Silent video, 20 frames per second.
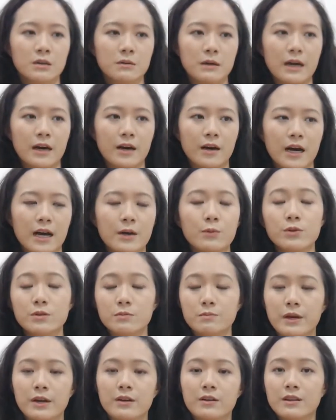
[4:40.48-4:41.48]
I
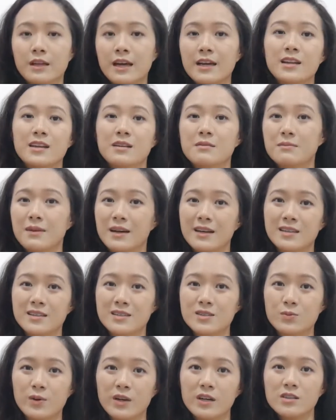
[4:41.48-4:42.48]
would bear that in mind
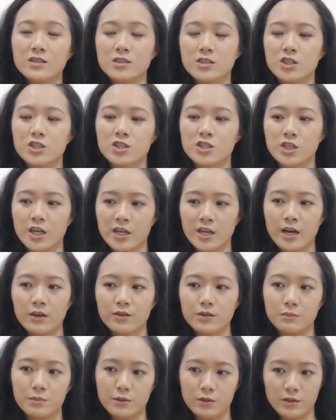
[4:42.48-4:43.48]
as well, to just check
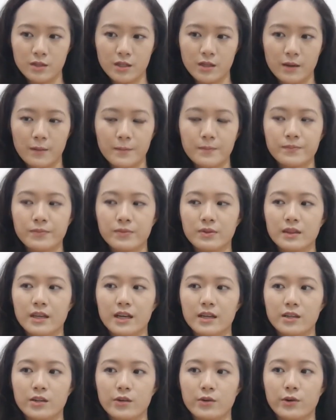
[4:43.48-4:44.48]
out the building
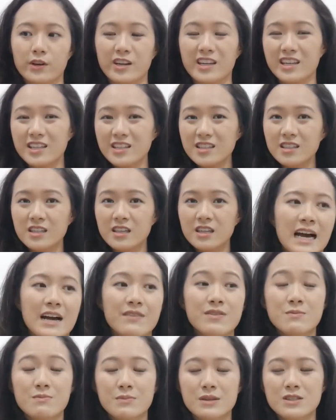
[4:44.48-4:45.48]
that you are in. I
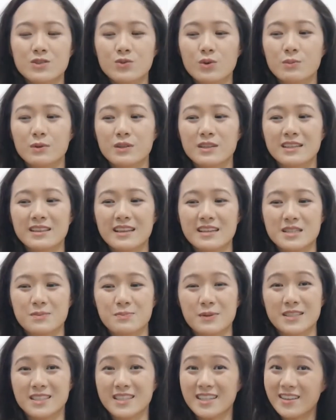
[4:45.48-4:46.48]
haven't been to a building that's
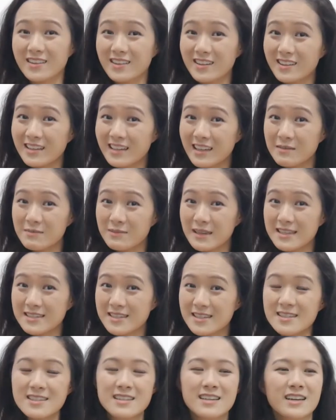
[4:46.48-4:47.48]
particularly
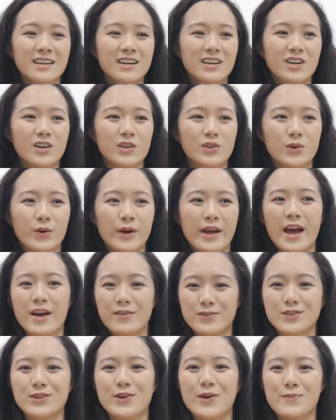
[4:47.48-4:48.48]
unpleasant, although I
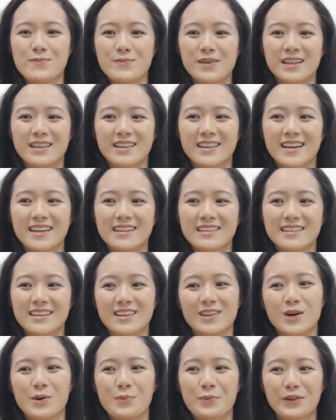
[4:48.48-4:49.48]
have to admit that the
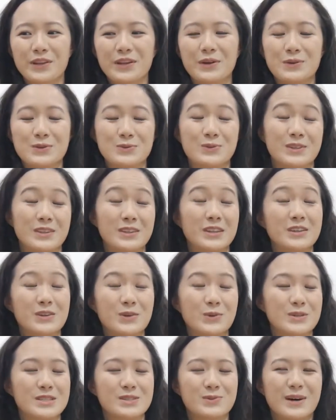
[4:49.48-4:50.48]
law building was one of the
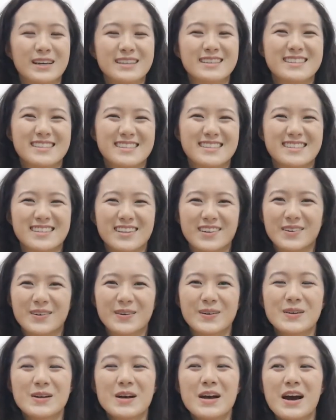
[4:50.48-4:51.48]
newest ones,
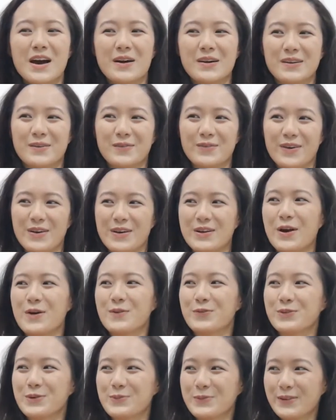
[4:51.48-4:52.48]
so I had a very
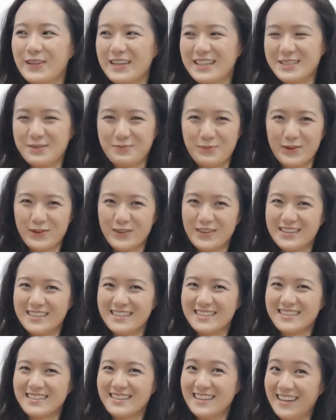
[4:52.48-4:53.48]
comfortable
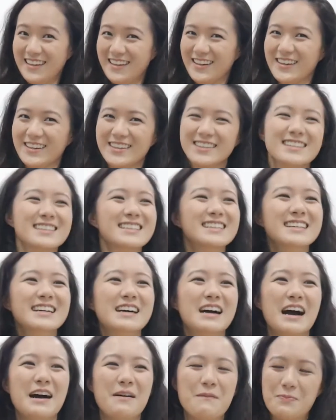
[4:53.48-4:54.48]
experience there.
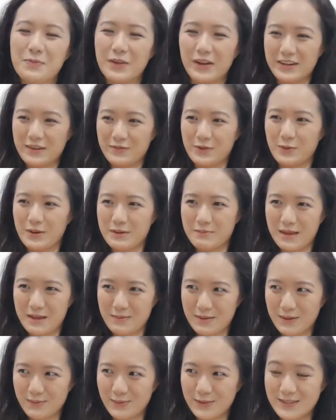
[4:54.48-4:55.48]
Not everyone may
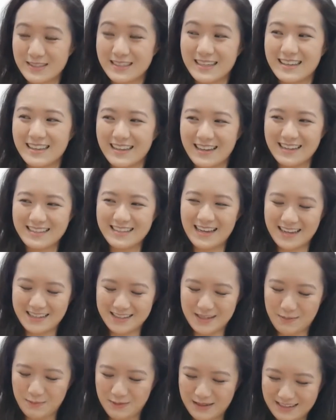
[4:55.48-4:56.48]
be able to say the exact
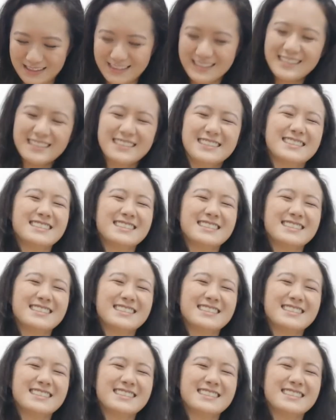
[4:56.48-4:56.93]
same thing.